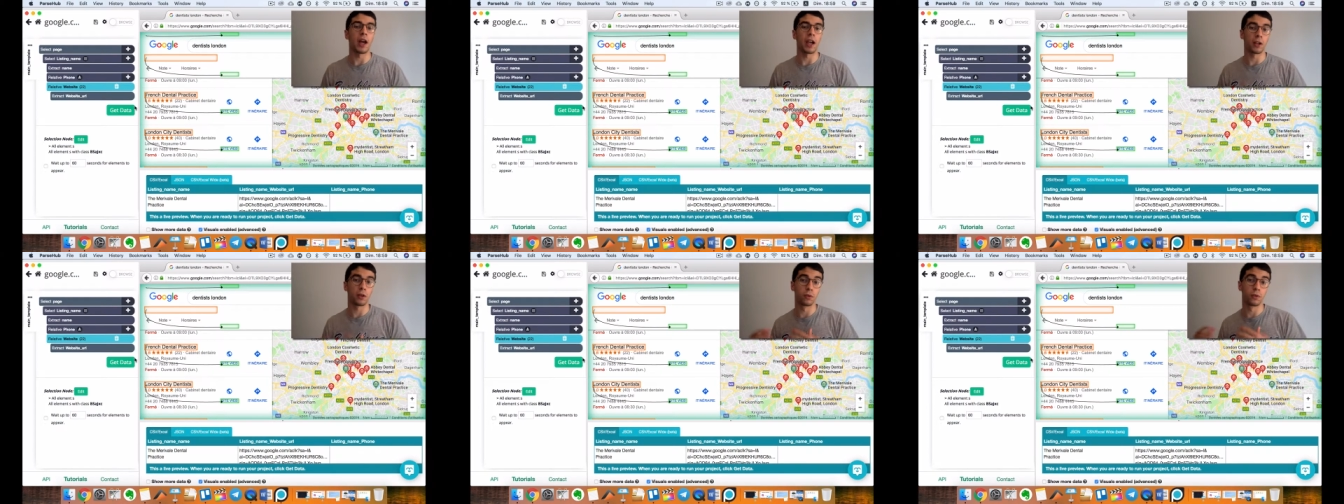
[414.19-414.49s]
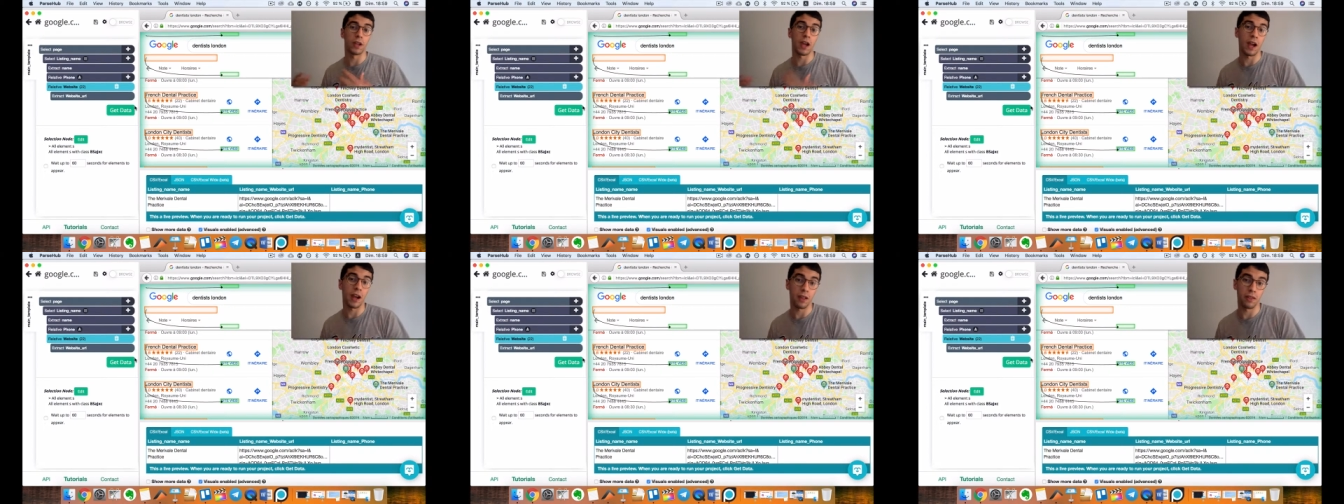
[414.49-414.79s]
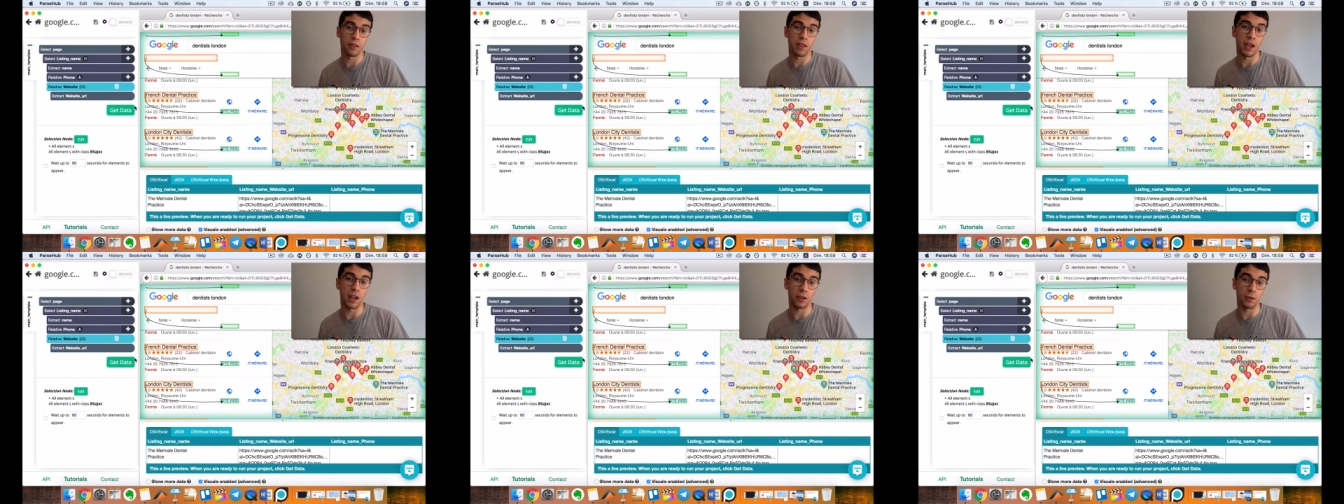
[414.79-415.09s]
I could
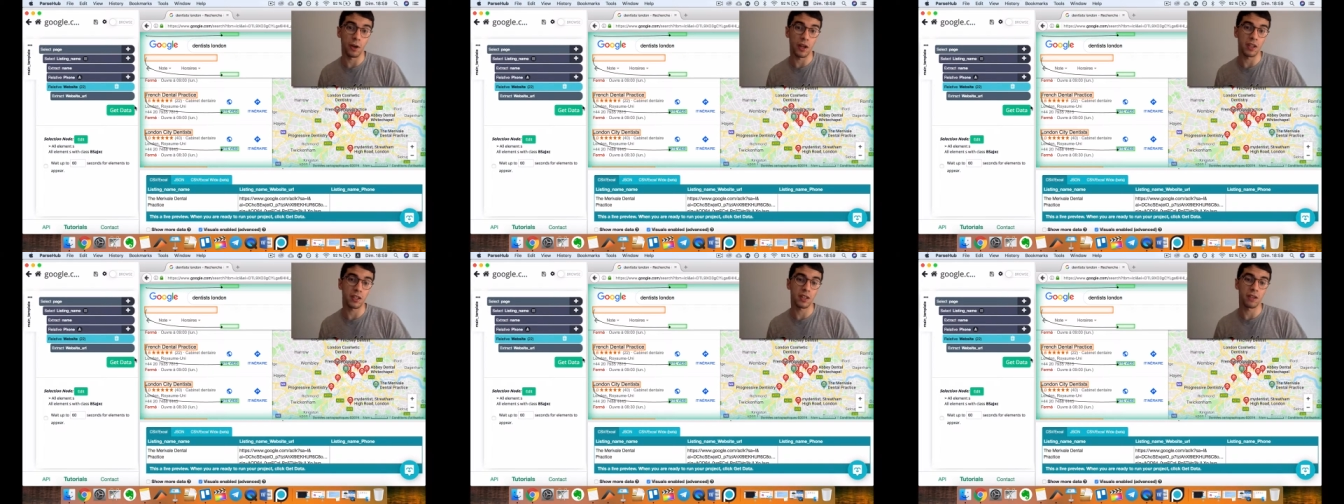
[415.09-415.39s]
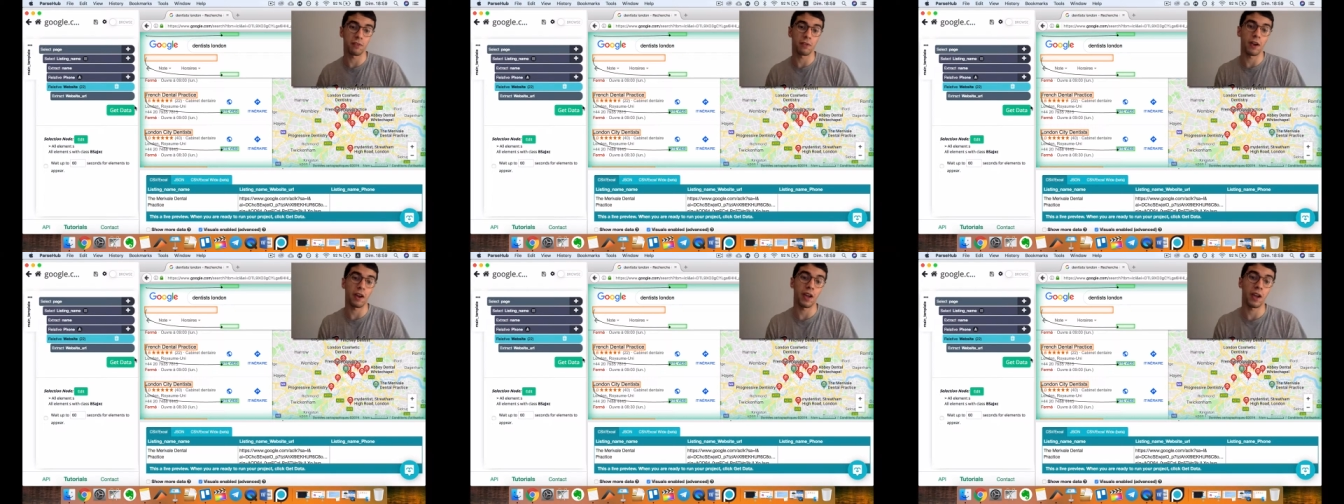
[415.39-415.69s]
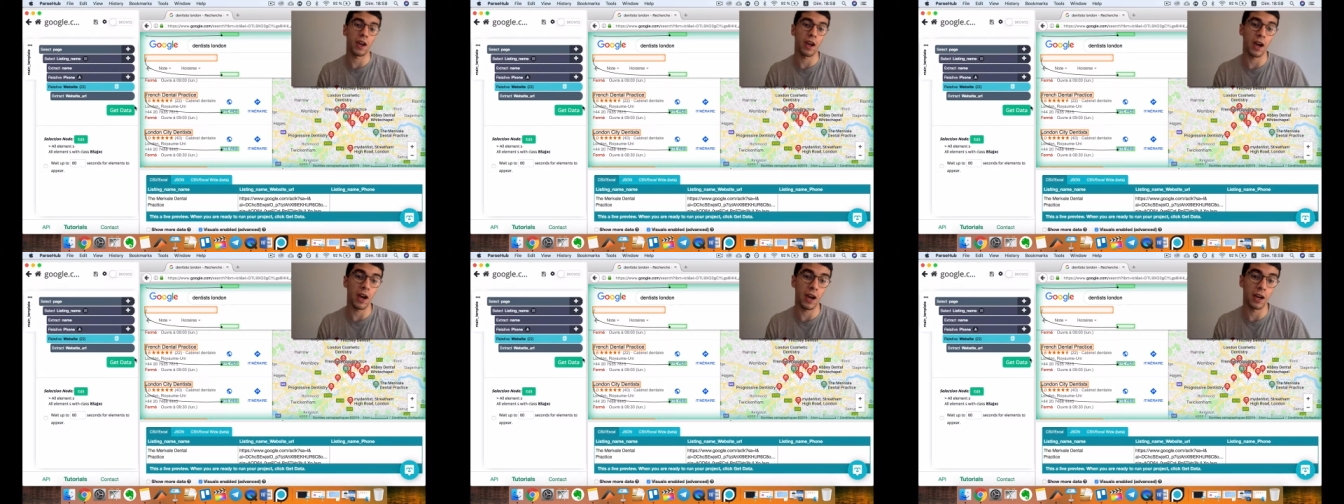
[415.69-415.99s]
add the address if
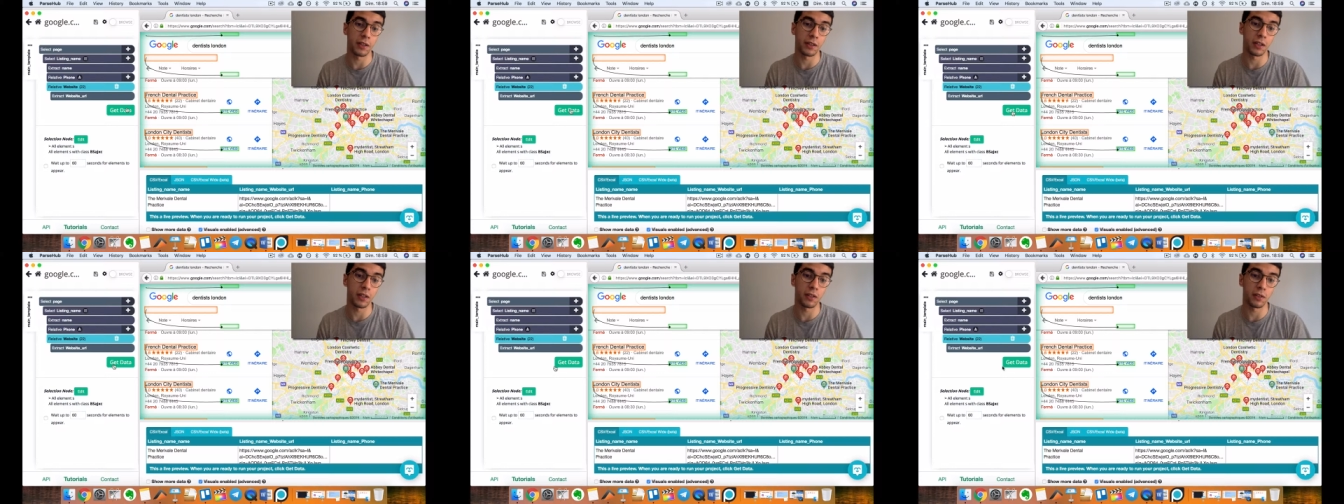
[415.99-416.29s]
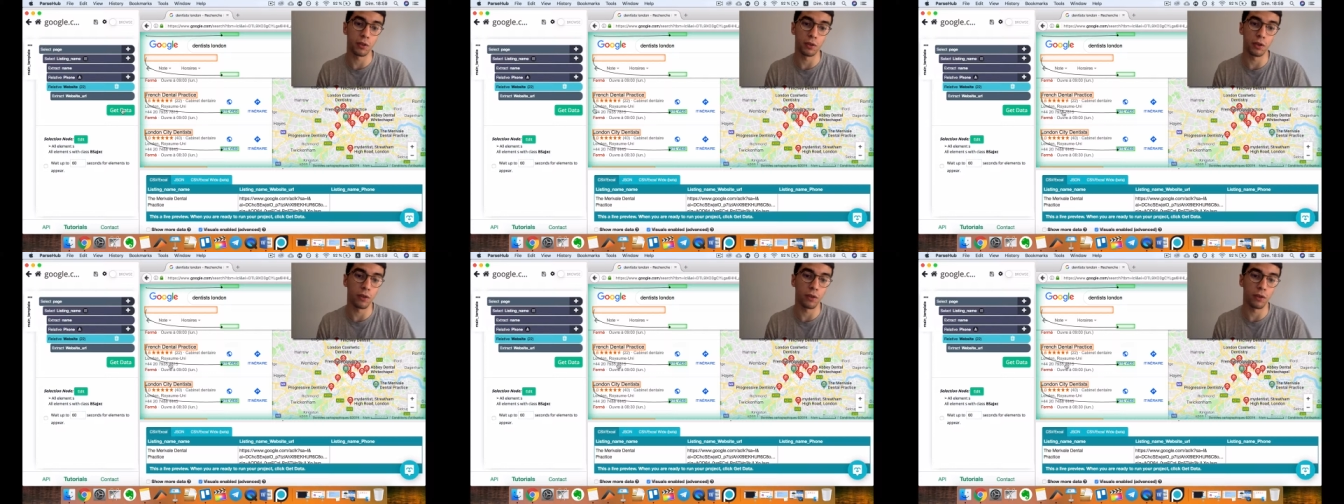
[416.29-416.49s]
I had it.